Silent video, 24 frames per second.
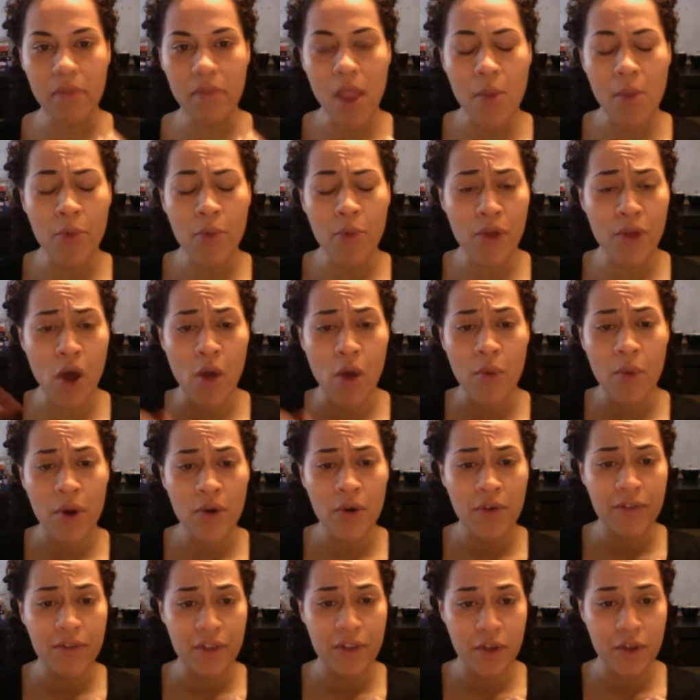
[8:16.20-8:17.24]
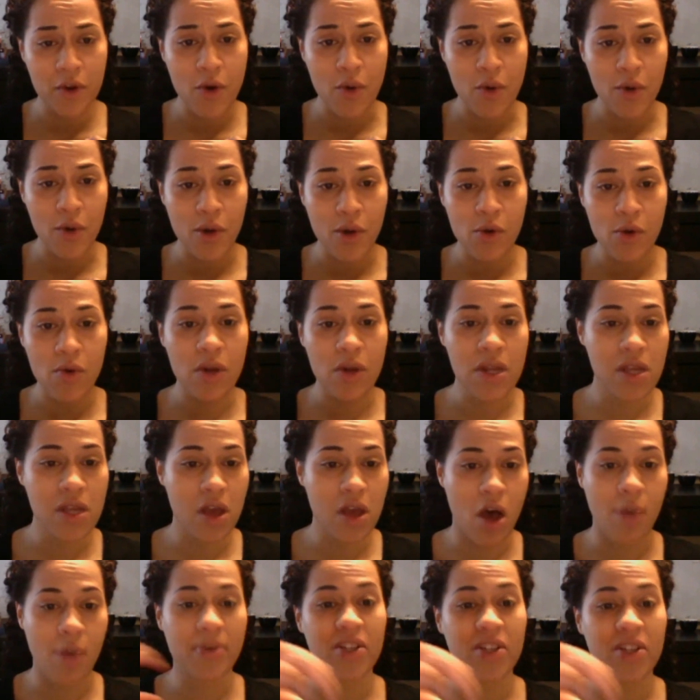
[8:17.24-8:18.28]
where the hot water of the cocoa,
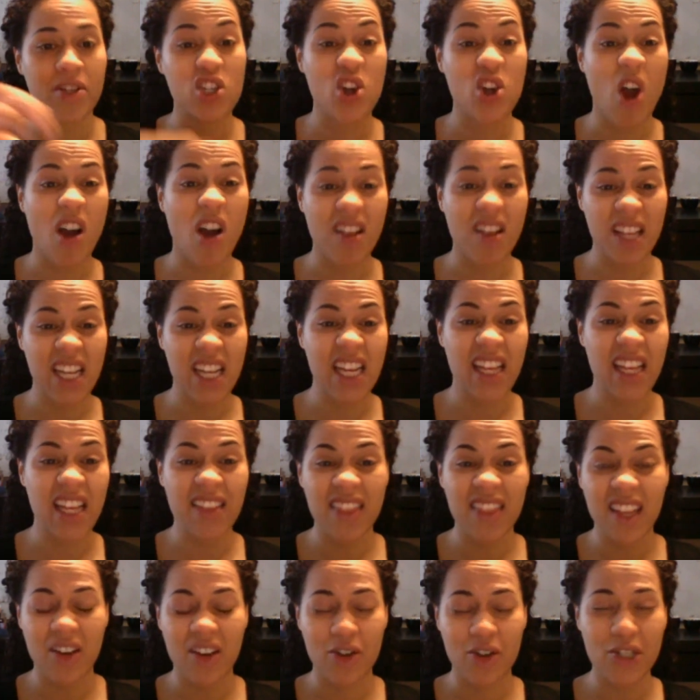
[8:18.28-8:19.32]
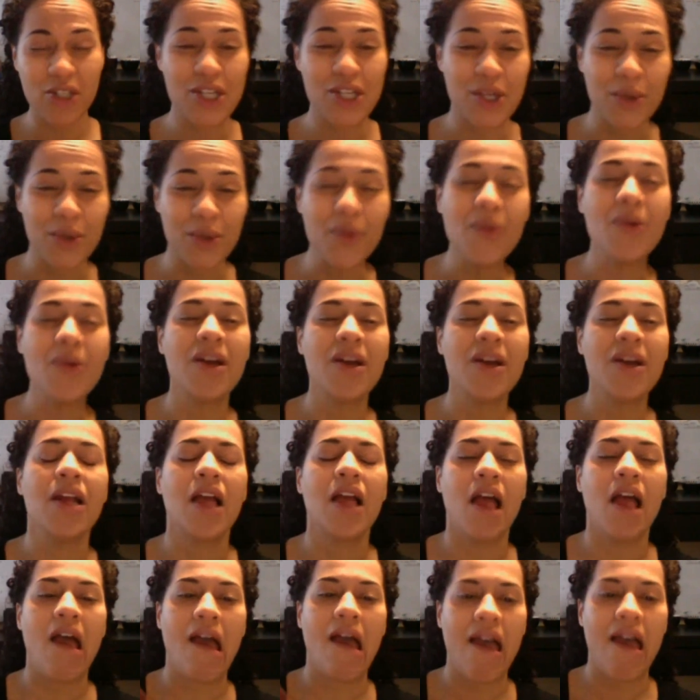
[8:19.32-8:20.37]
I'll put chocolate in there too
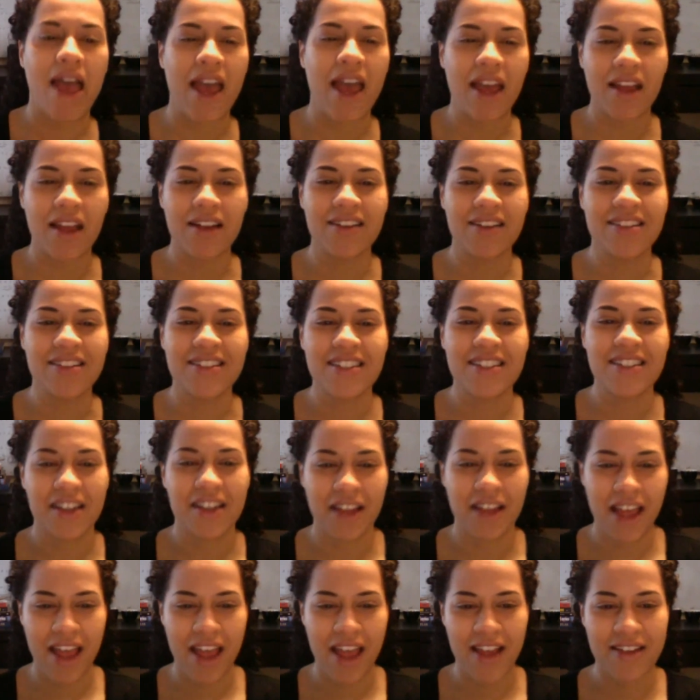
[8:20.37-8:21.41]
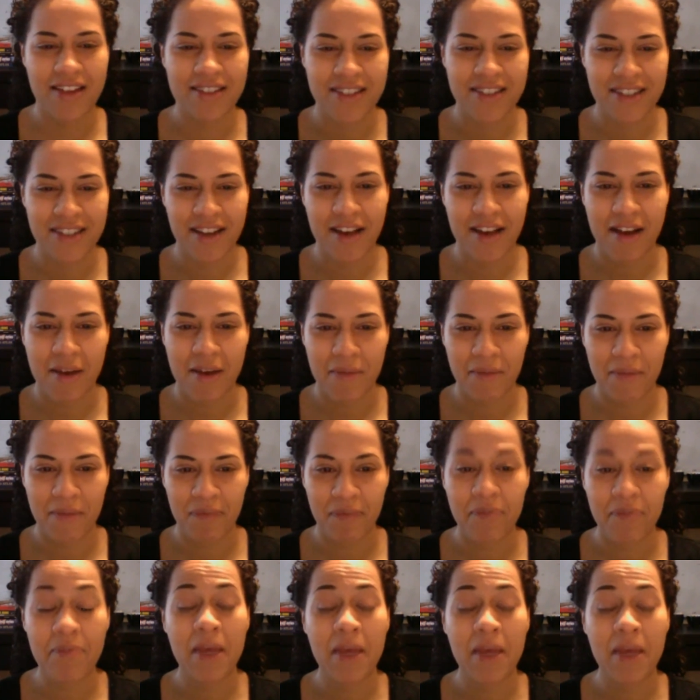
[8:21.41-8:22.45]
and
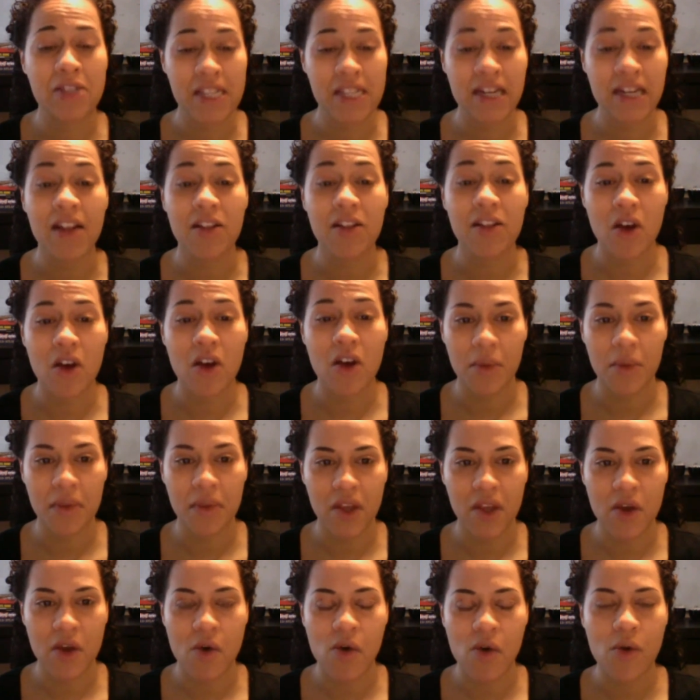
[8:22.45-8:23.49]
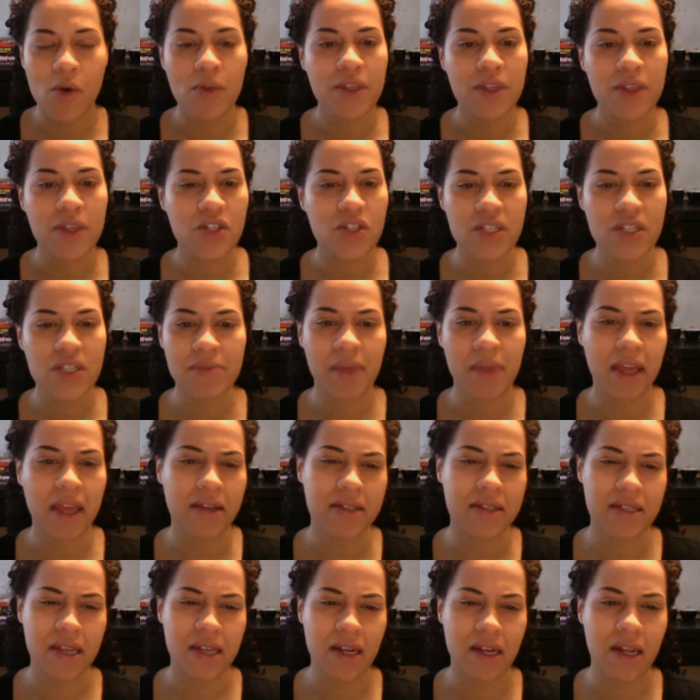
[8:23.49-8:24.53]
melt it along with the cocoa. This just
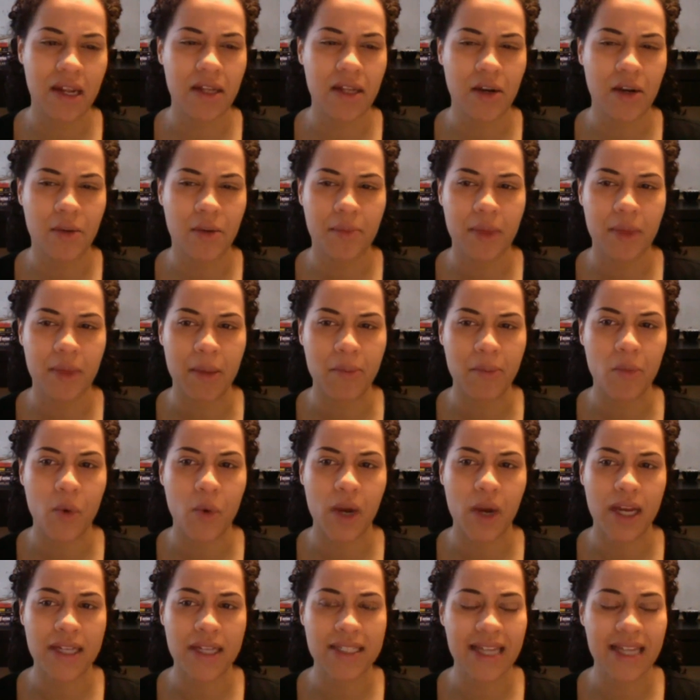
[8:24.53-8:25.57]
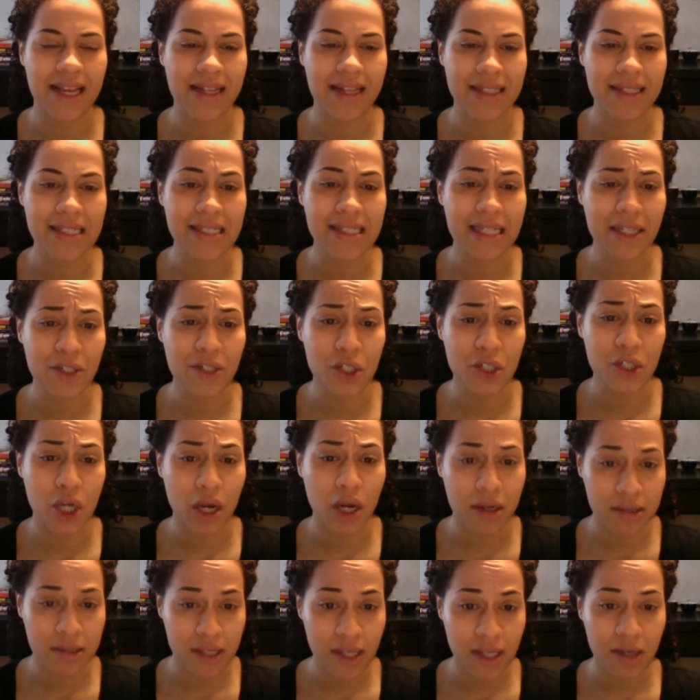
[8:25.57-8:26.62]
makes it a little bit more intensely
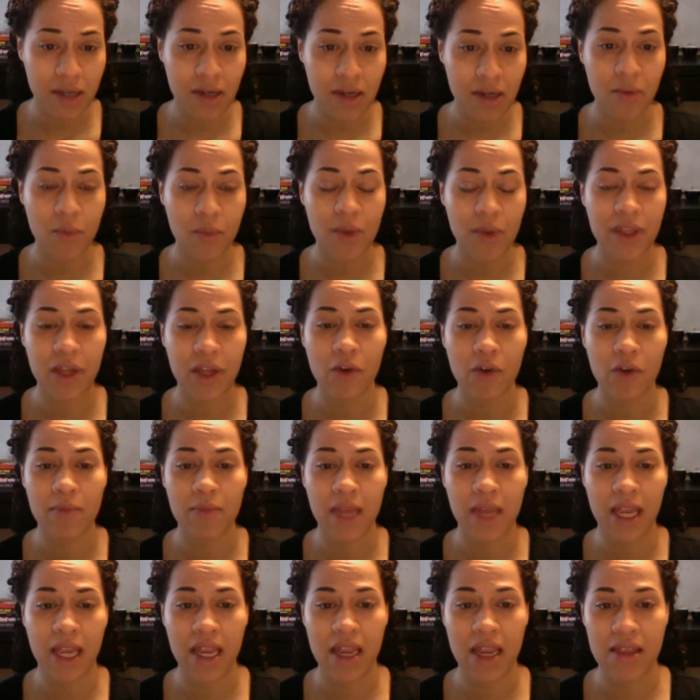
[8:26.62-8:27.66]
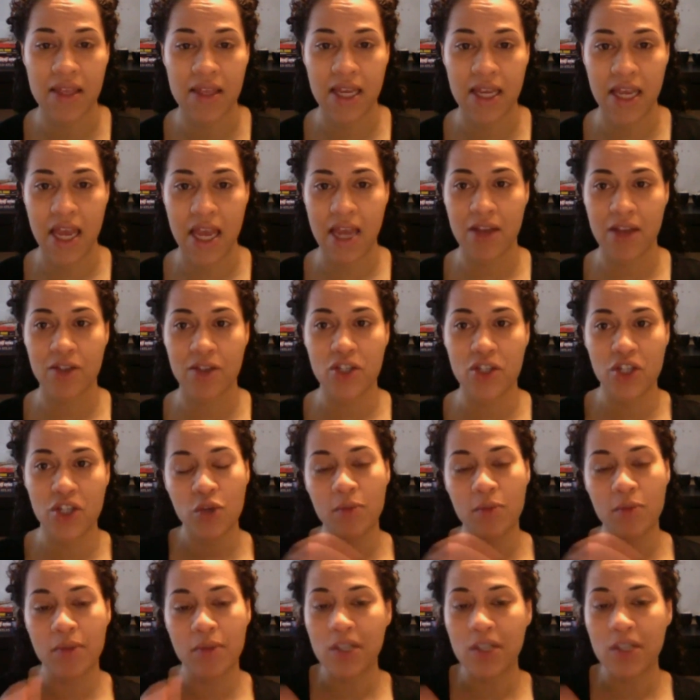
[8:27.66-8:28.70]
chocolate without making the cake
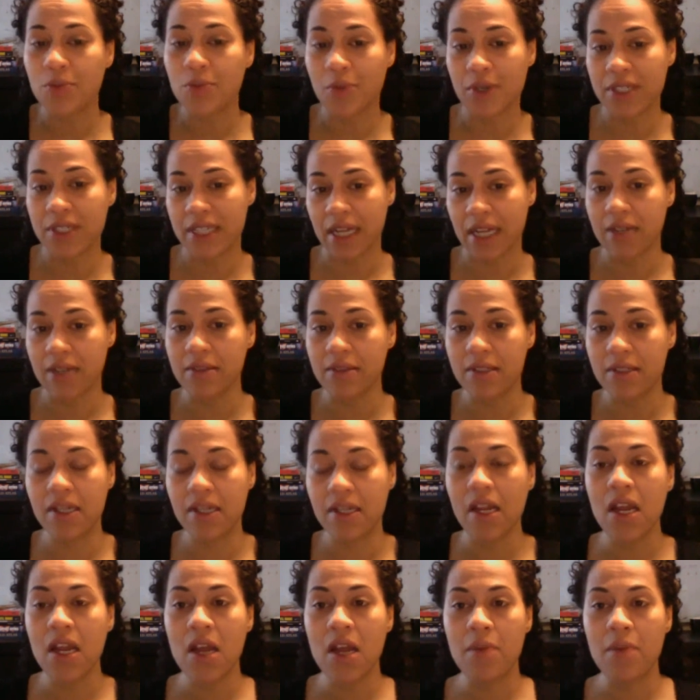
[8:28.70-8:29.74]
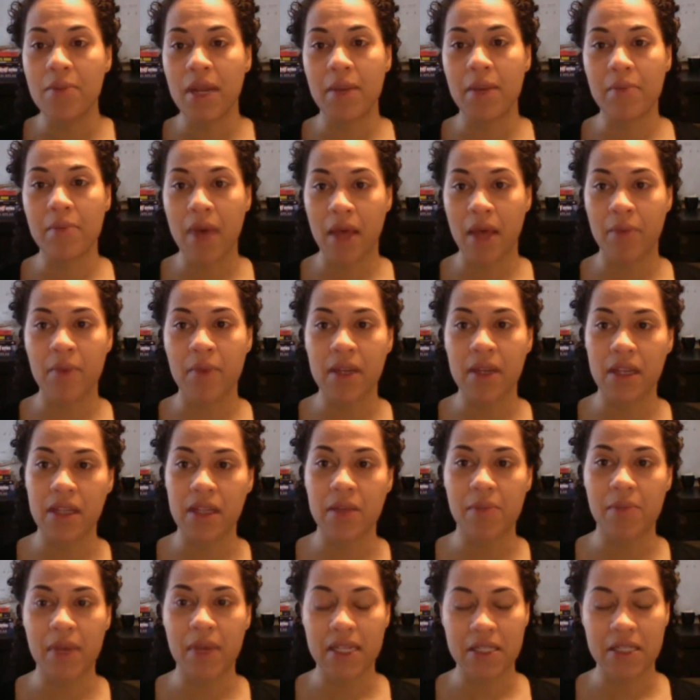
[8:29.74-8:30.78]
too much more dense. But in my opinion, the
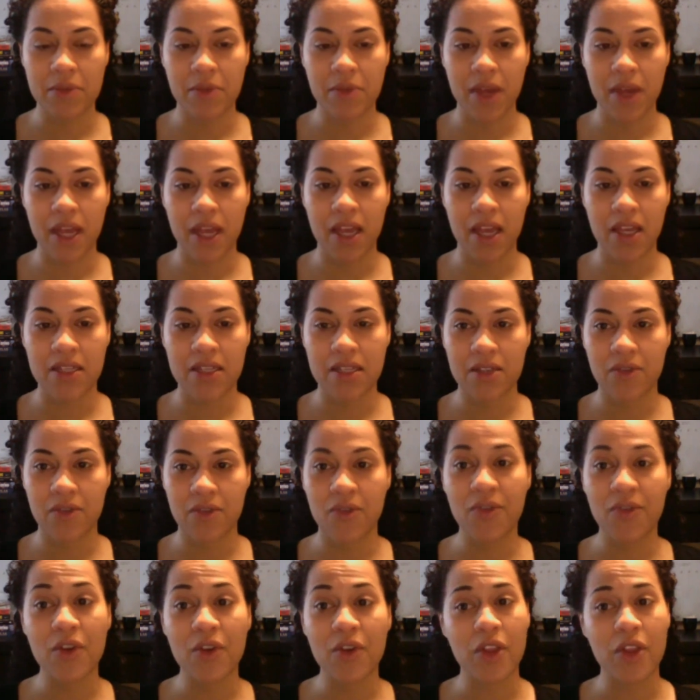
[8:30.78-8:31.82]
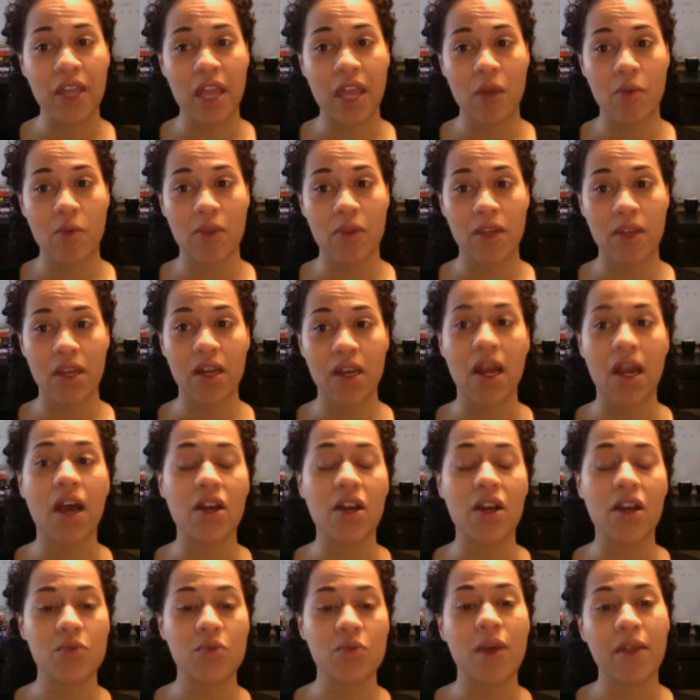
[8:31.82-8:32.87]
best way is to fill the cake with
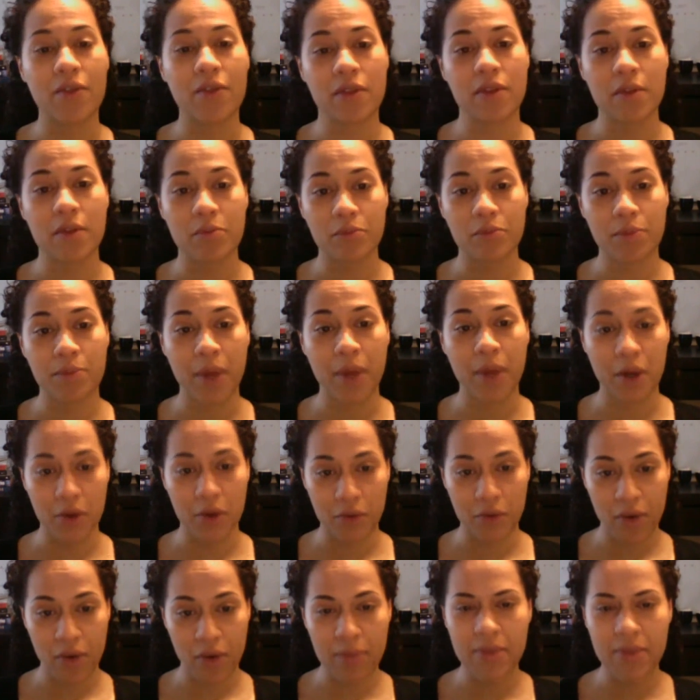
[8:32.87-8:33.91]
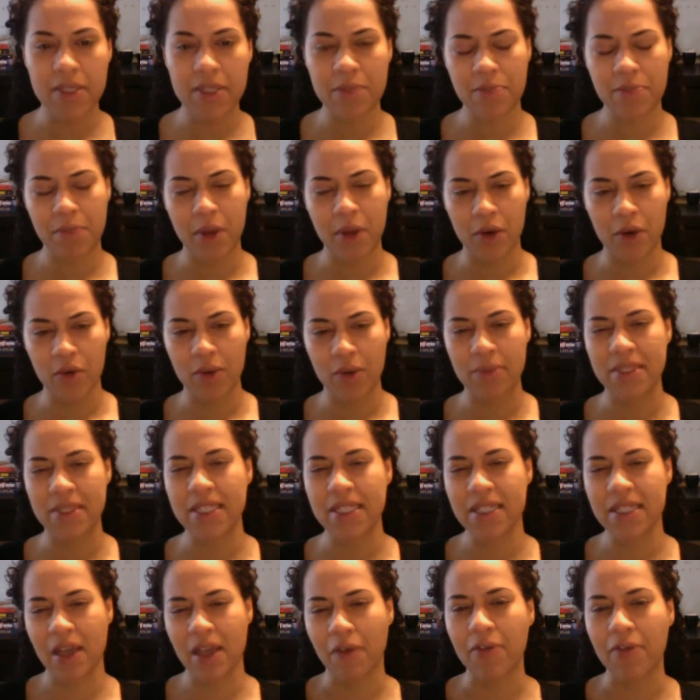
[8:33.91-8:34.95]
ganache rather than buttercream, because buttercream is
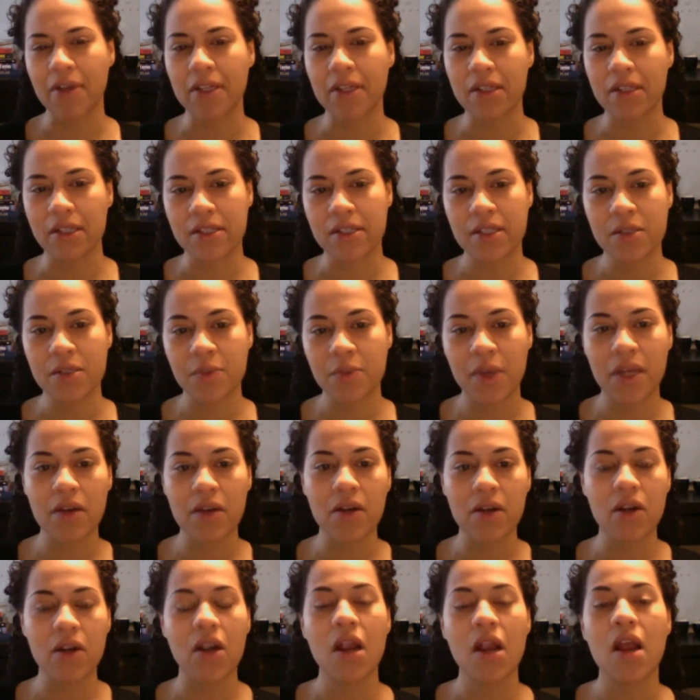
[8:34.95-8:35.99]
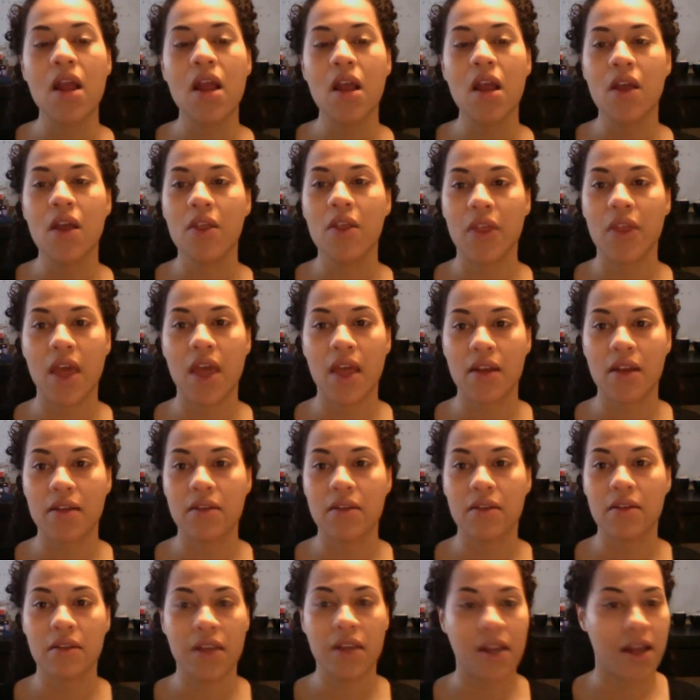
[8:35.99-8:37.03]
definitely sweeter
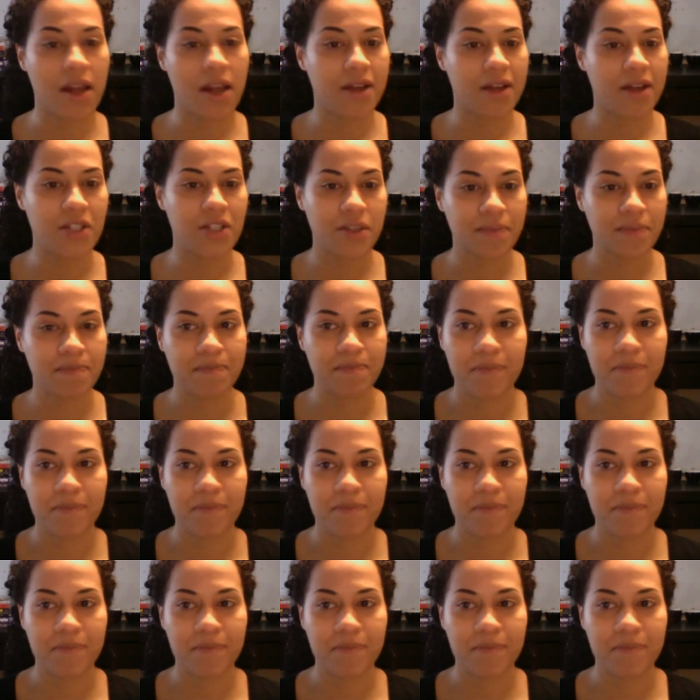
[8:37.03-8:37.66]
than ganache.